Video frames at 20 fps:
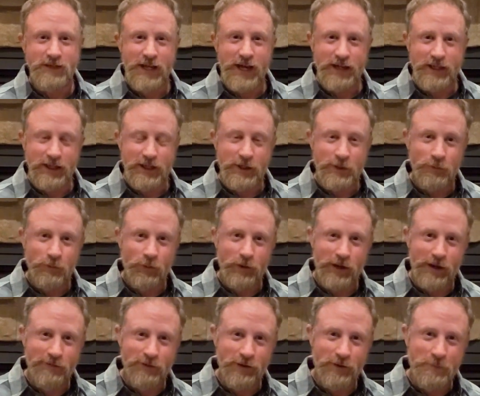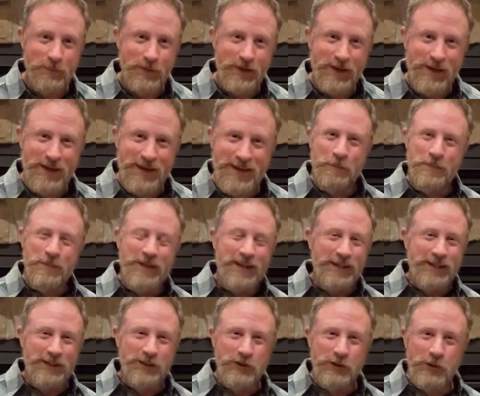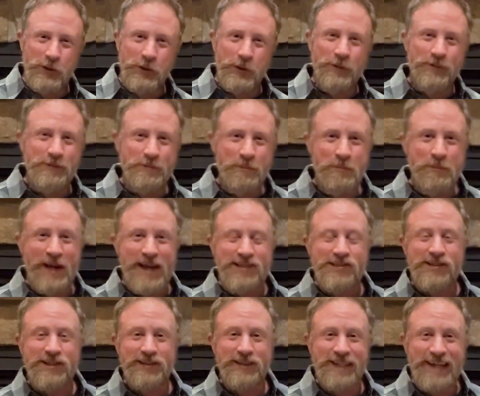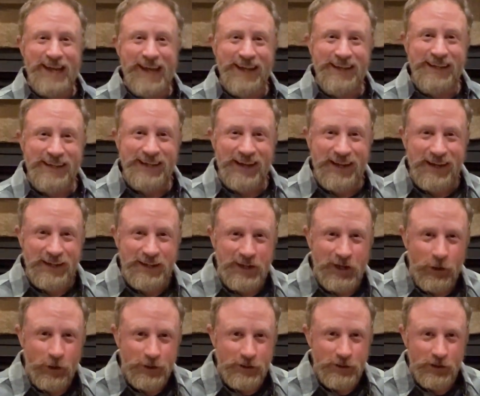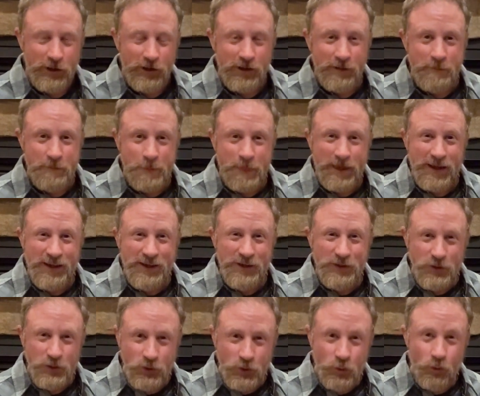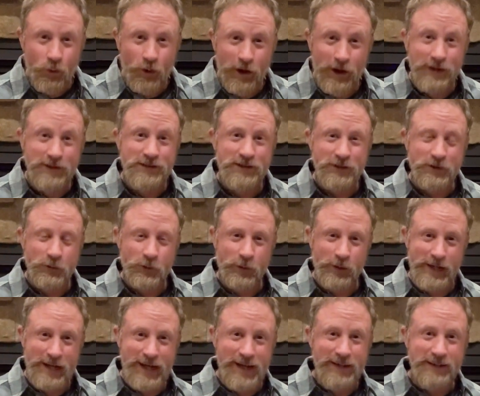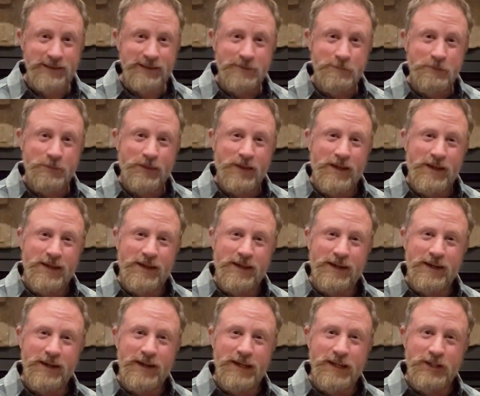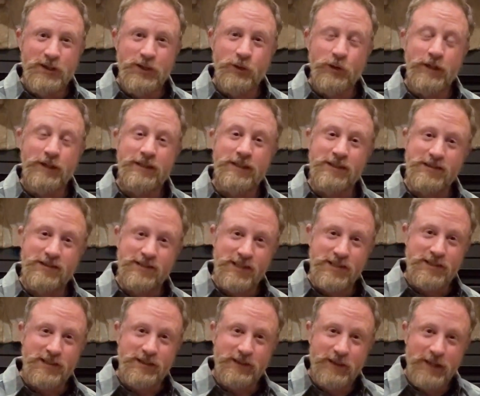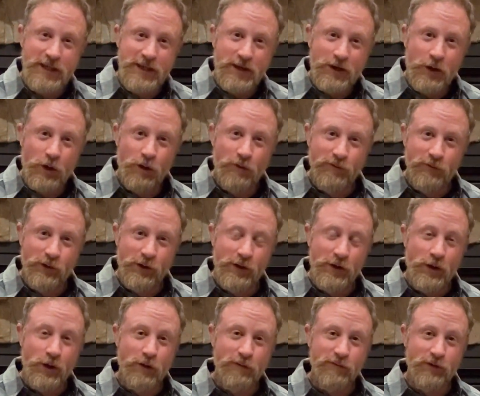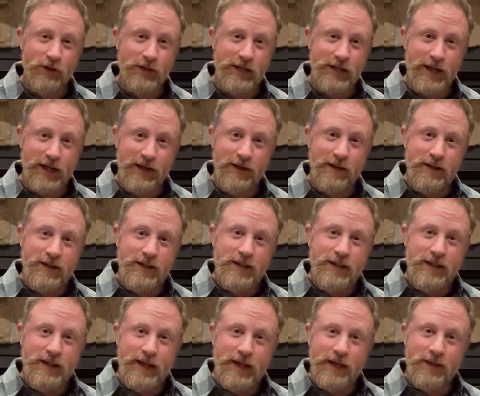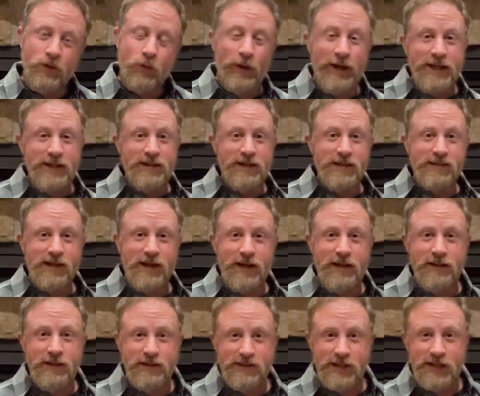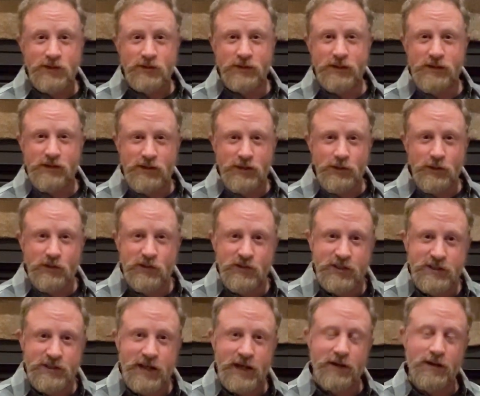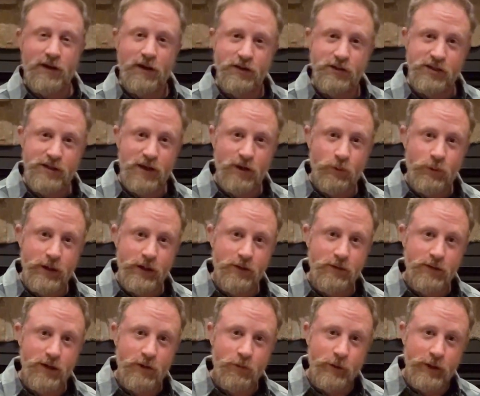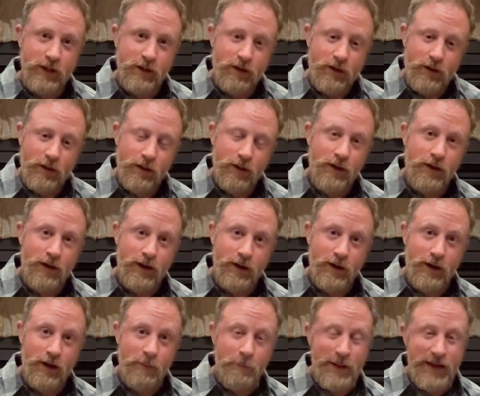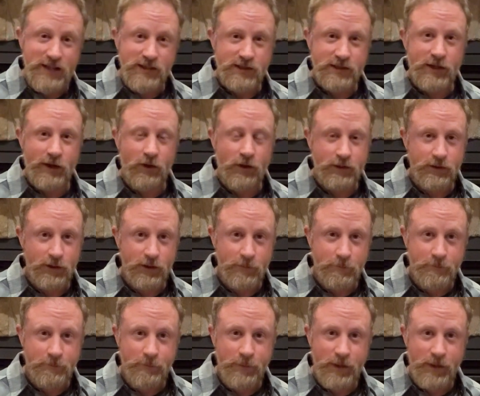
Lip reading: Yeti, whatever. It can do basically any kind of character you want to create and do it consistently over and over again. And the way it does that essentially is it uses a technology that we call a base character